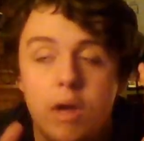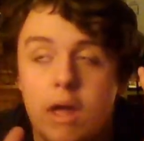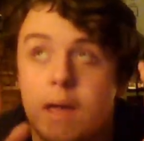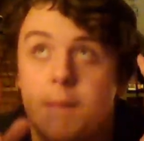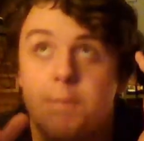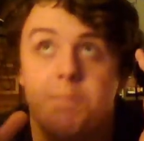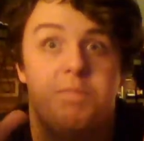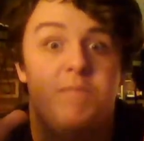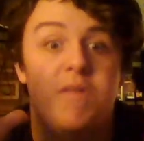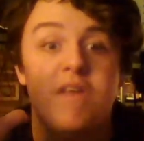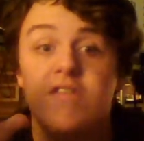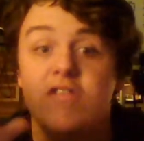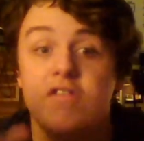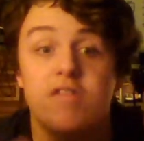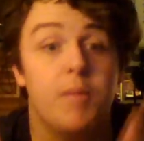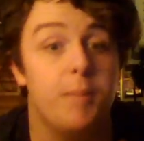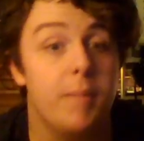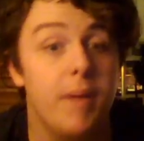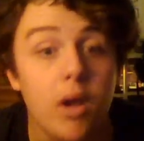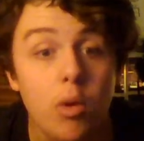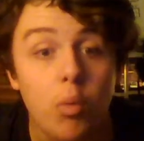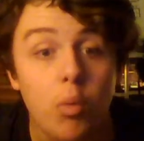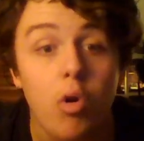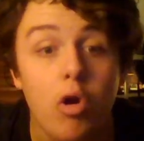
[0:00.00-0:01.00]
this is the
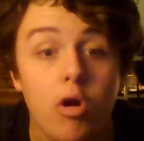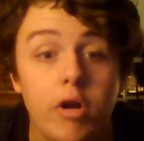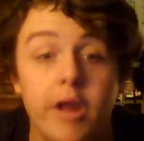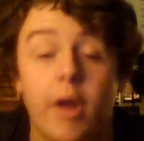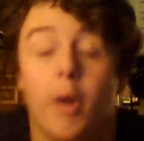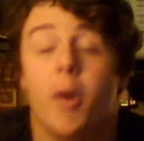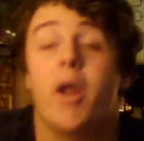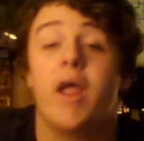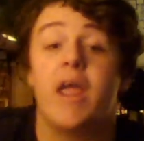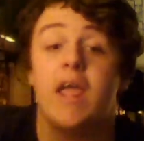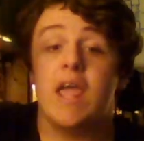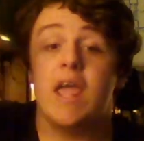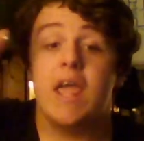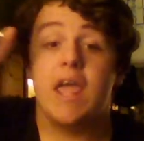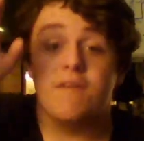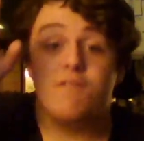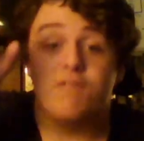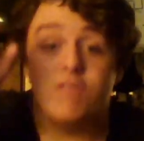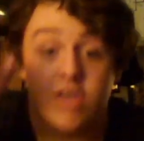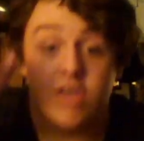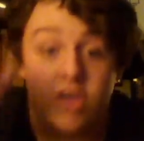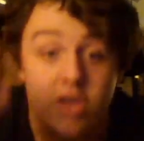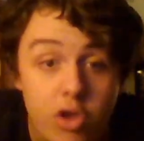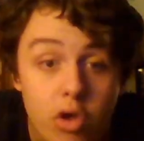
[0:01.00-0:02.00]
big word here, if
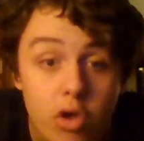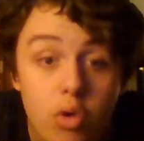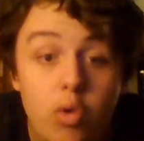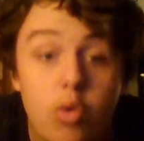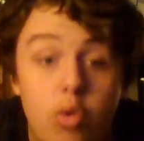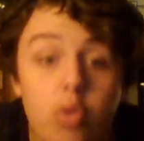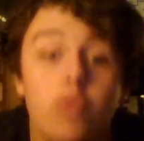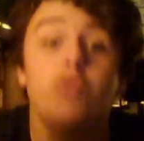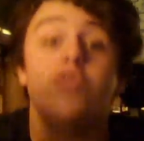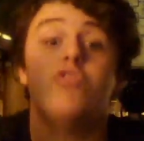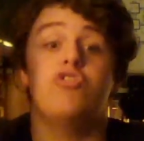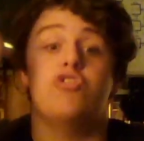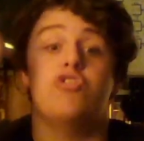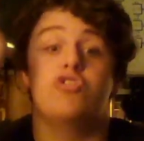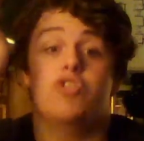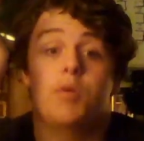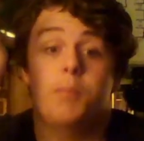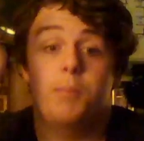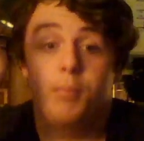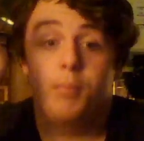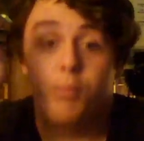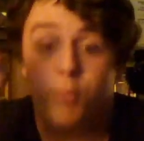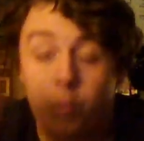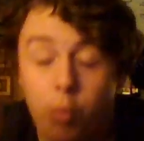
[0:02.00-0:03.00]
used
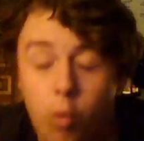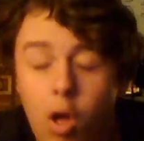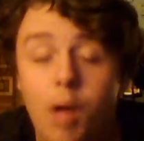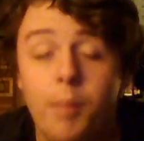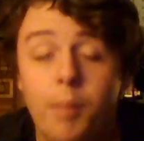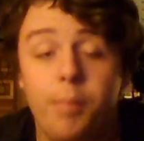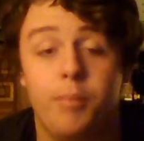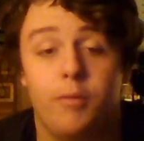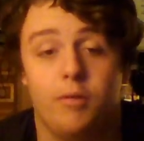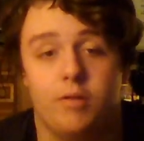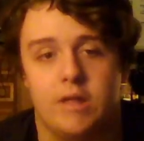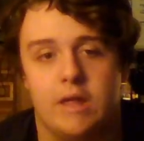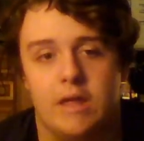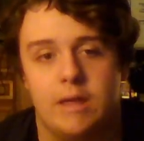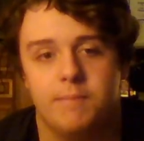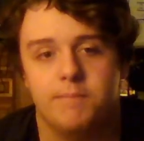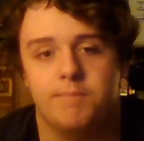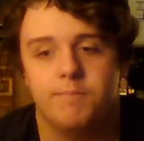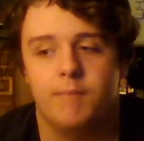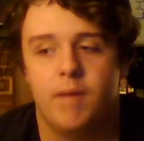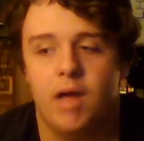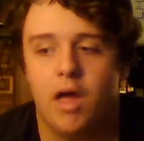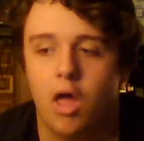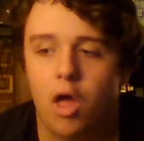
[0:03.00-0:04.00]
properly,
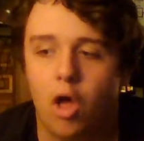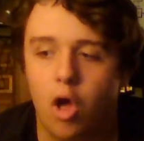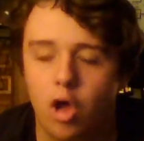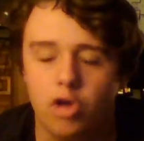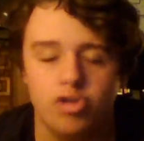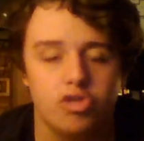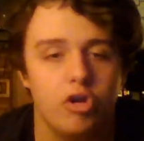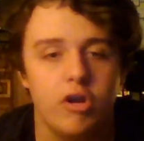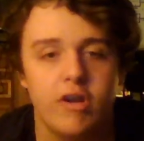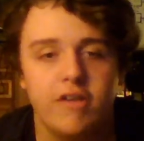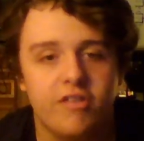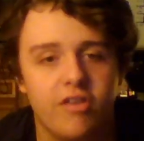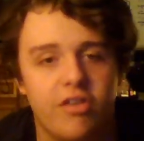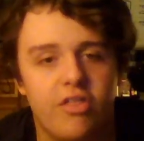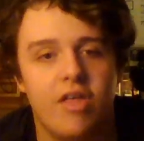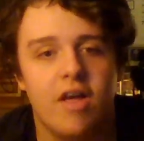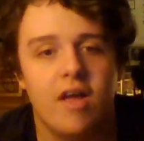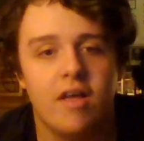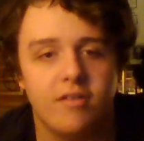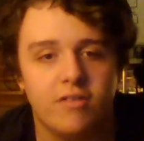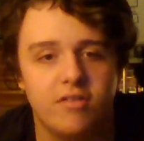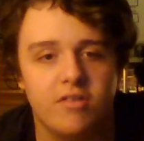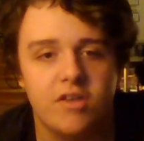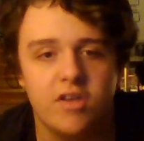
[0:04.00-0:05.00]
Andreas
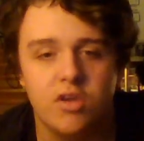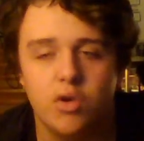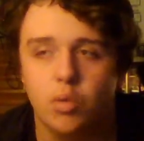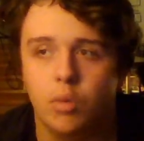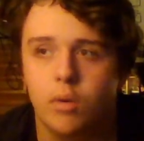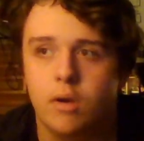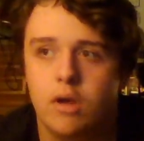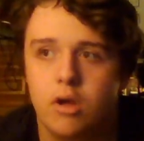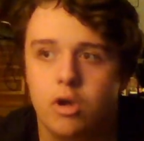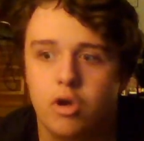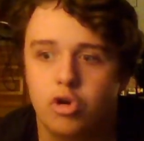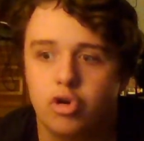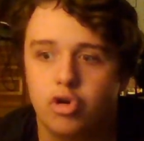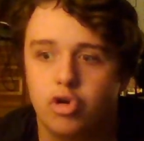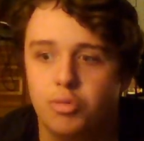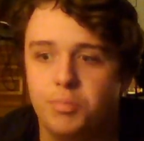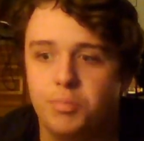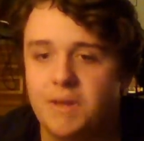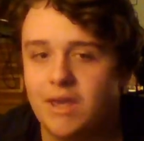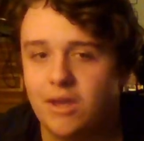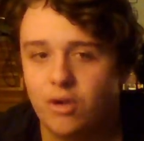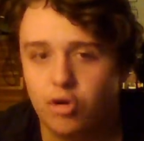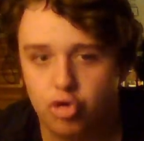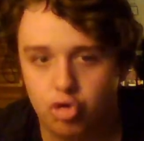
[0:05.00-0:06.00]
Athanasiou could be
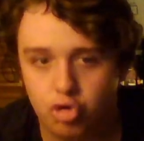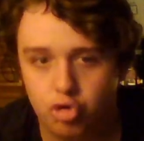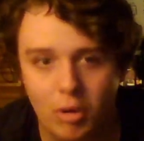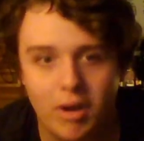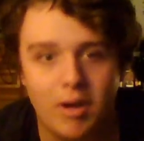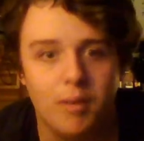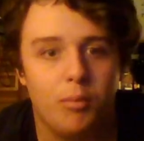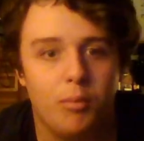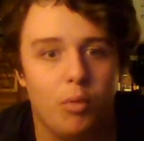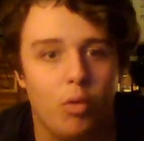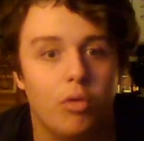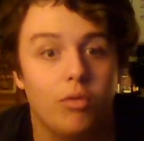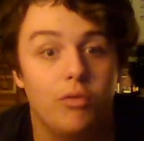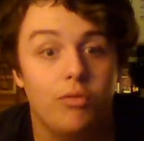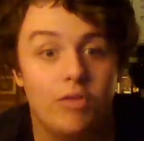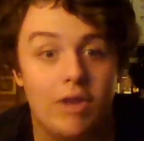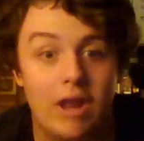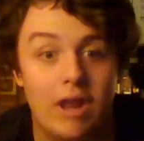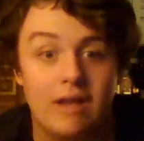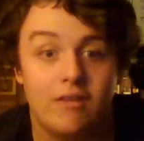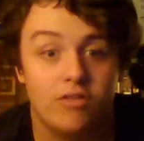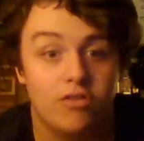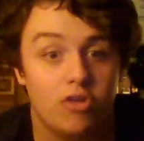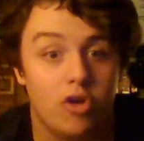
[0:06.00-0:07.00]
incredible
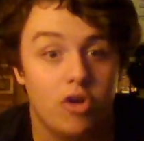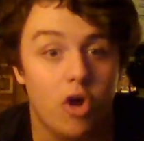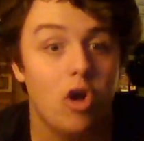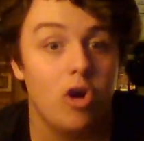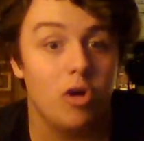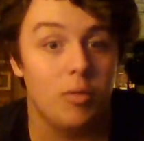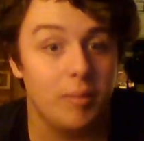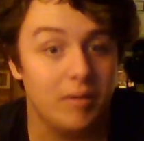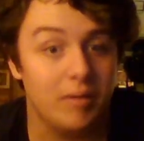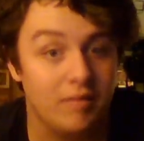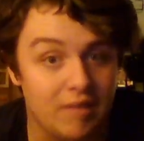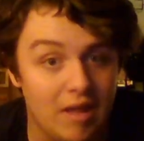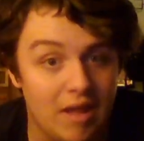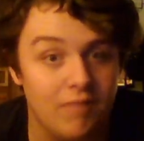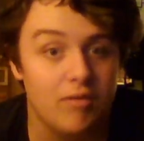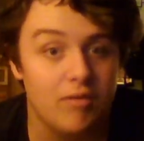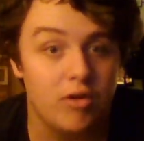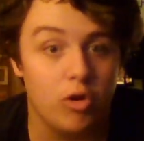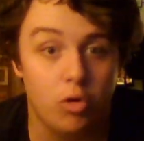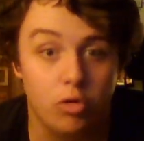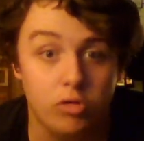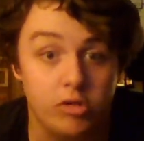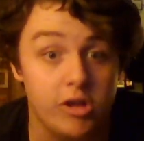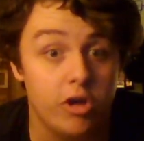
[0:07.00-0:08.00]
next to Connor McDavid
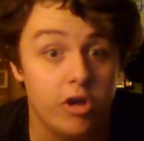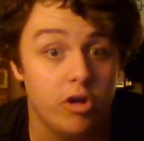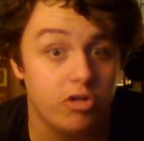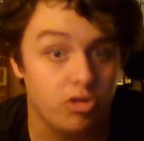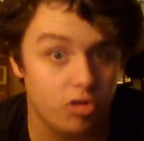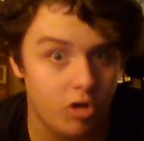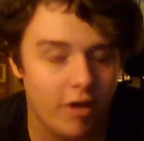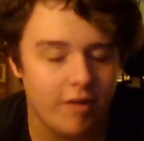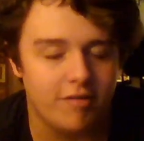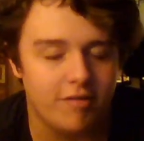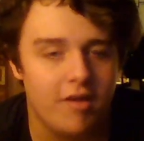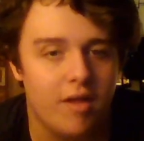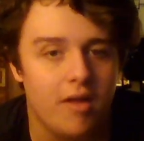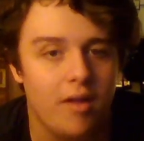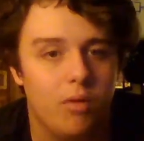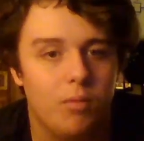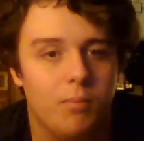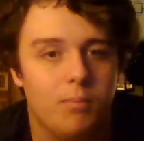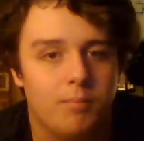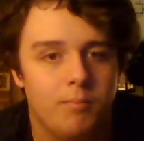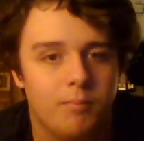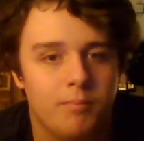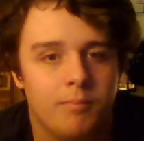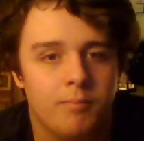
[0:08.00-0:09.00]
or Leon Draisaitl.
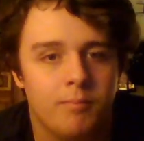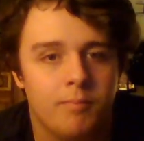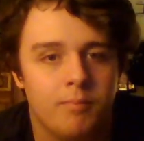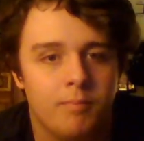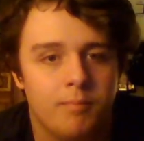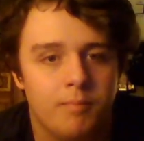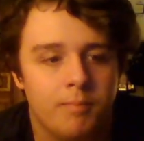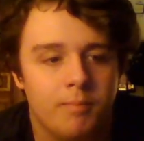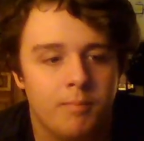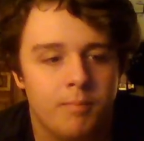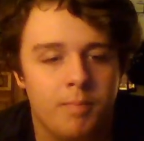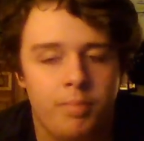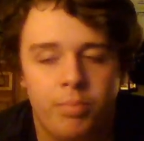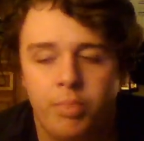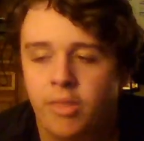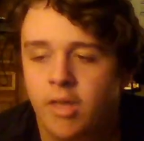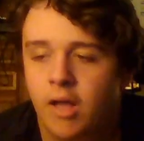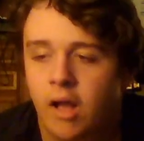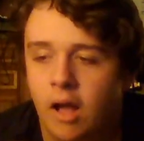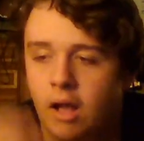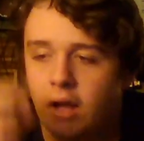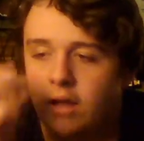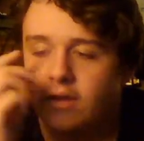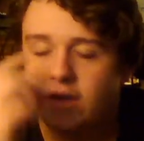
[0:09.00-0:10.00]

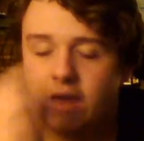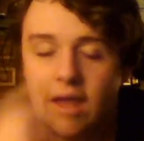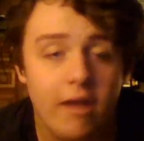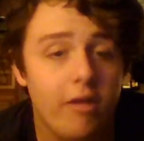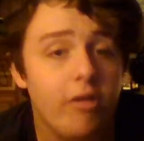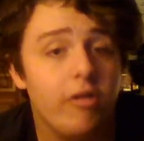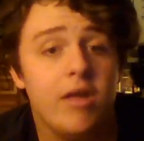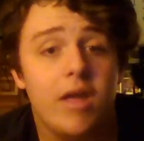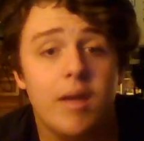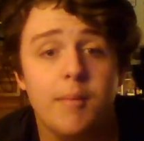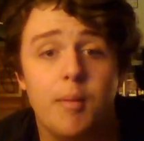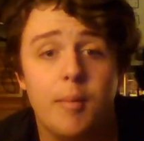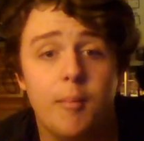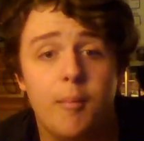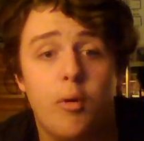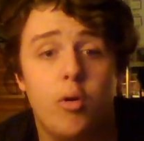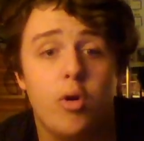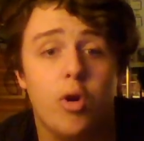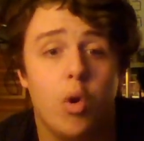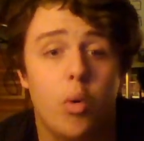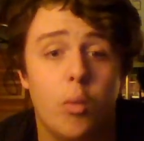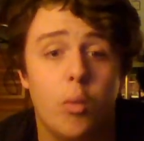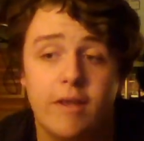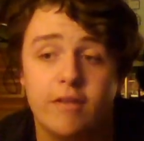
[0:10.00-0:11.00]
Kale
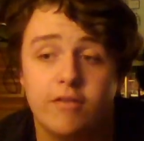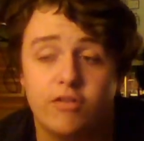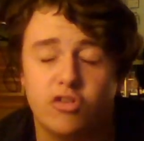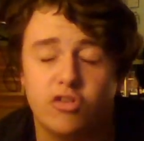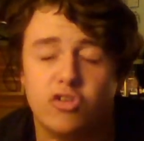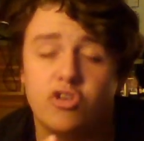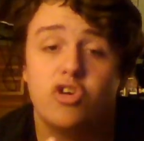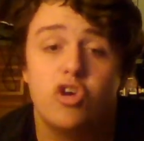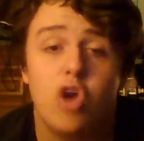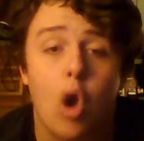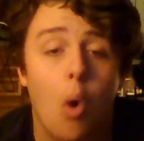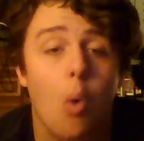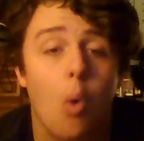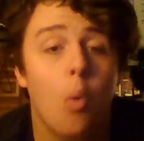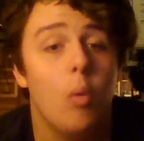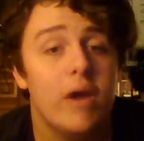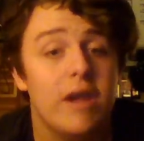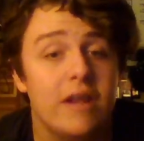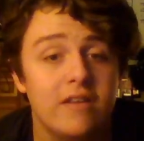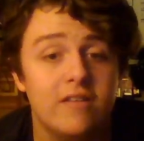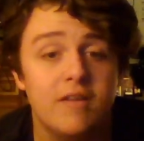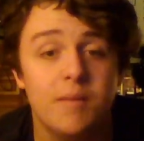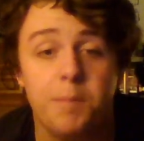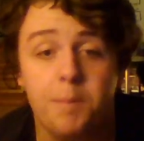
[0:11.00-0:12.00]
Yamamoto is going
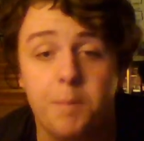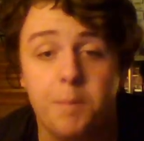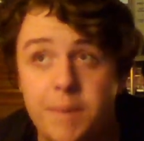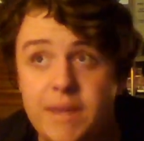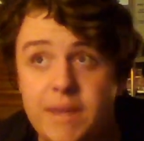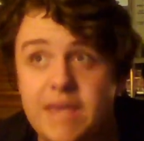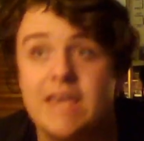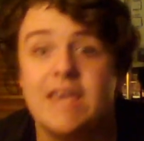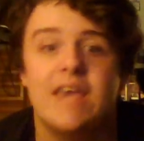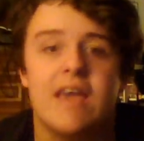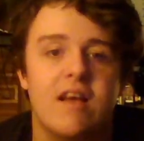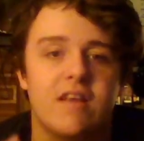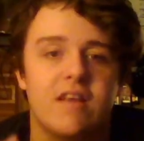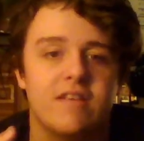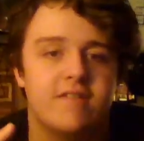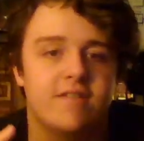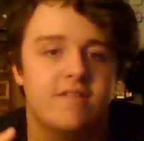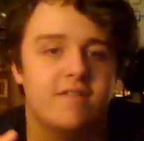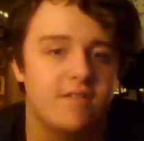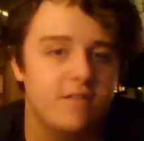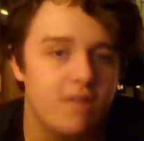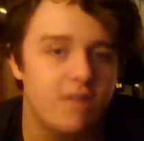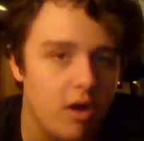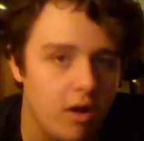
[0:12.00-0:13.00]
to be a
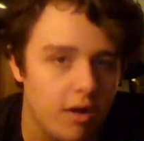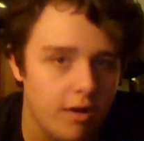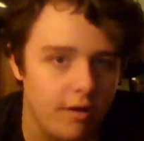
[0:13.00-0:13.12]
stud.